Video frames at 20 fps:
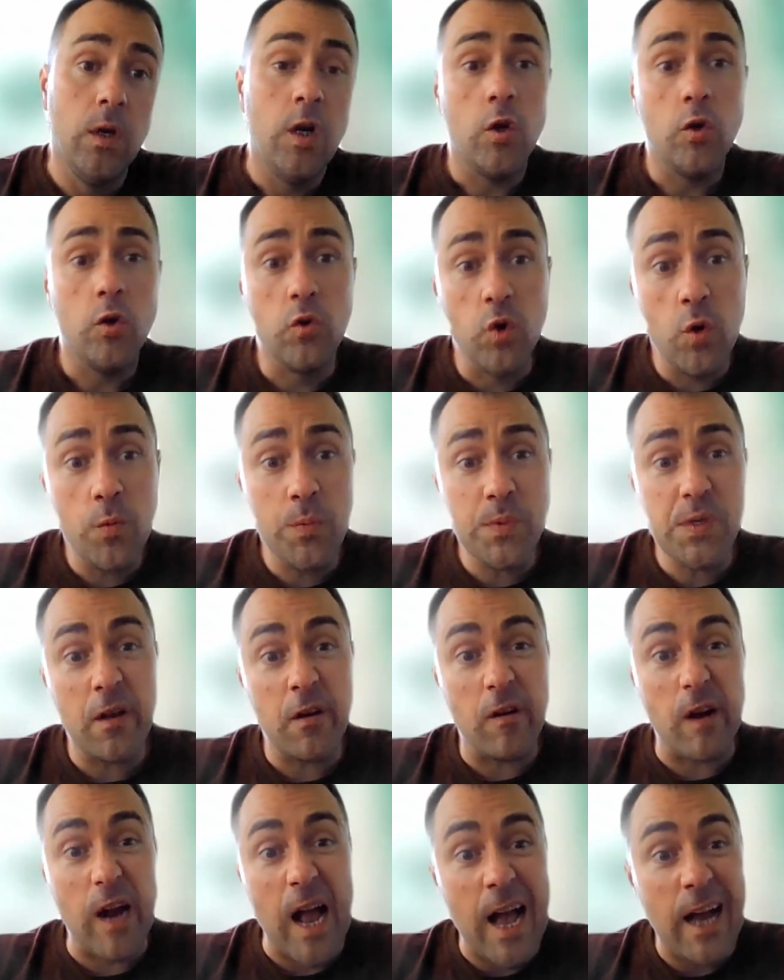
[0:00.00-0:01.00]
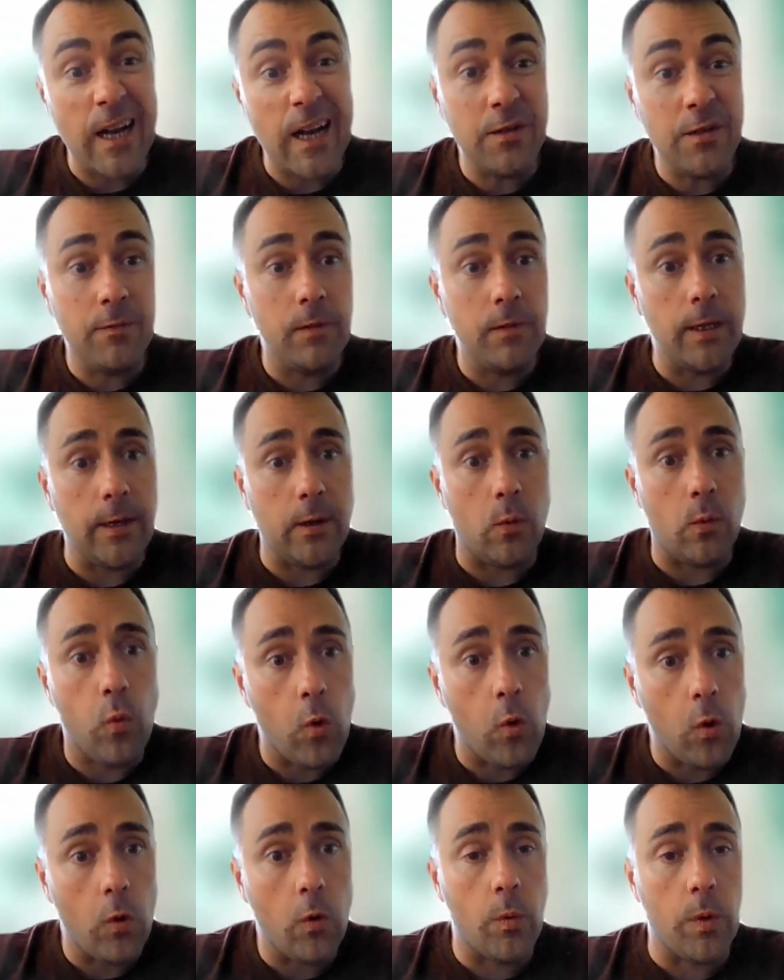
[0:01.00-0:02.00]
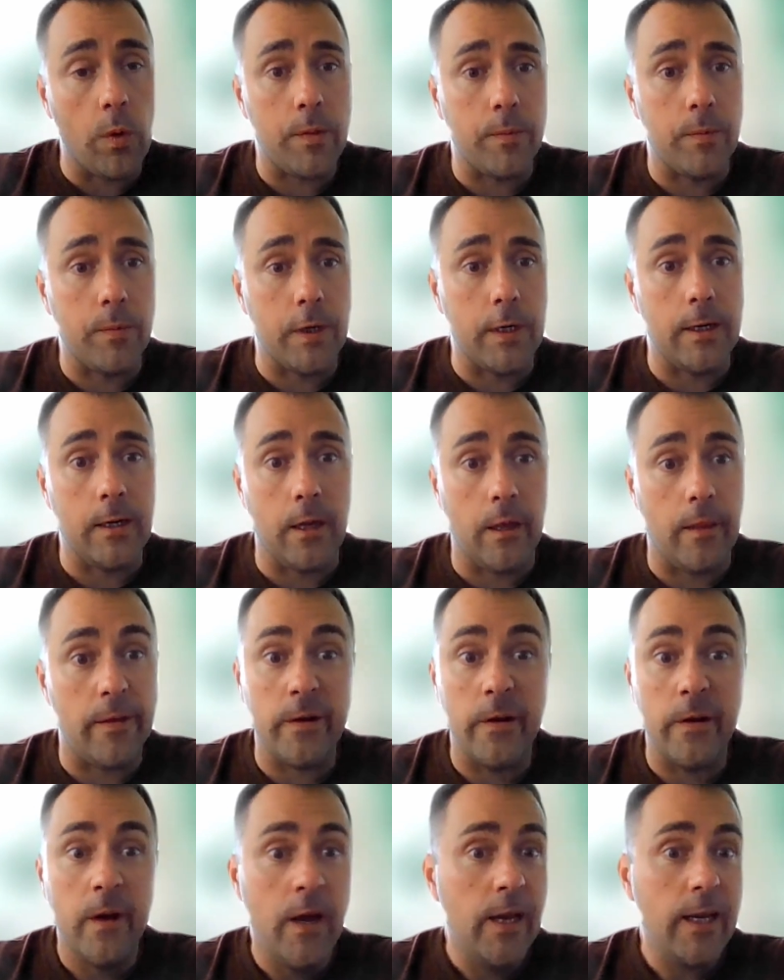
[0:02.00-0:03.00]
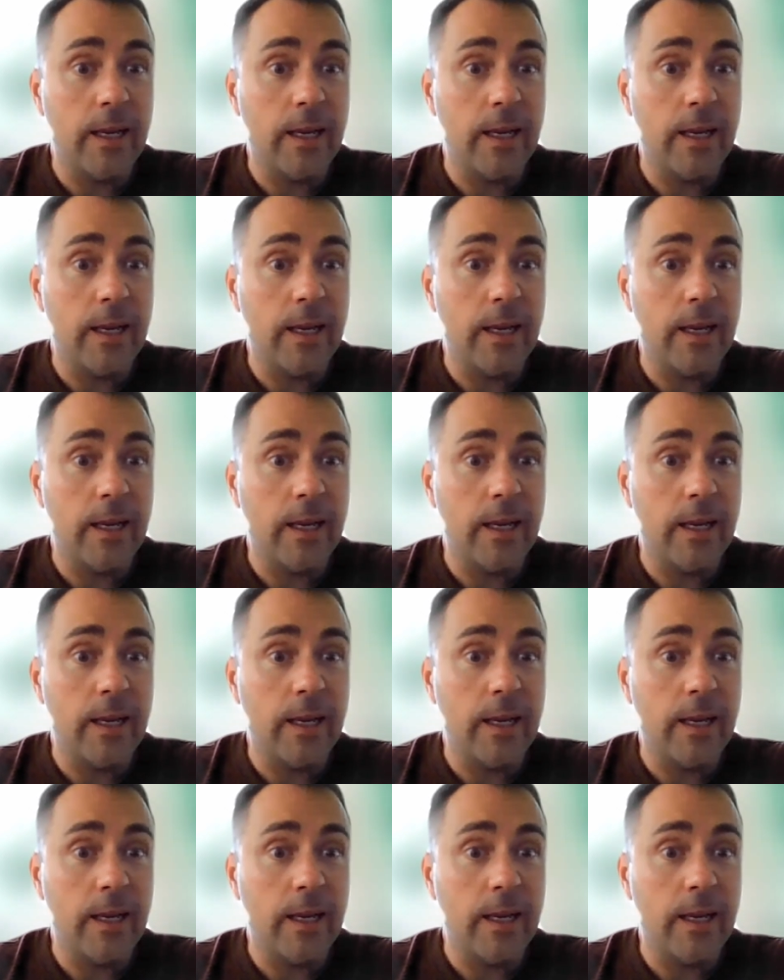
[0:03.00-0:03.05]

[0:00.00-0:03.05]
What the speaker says: groups that are actively at war with one another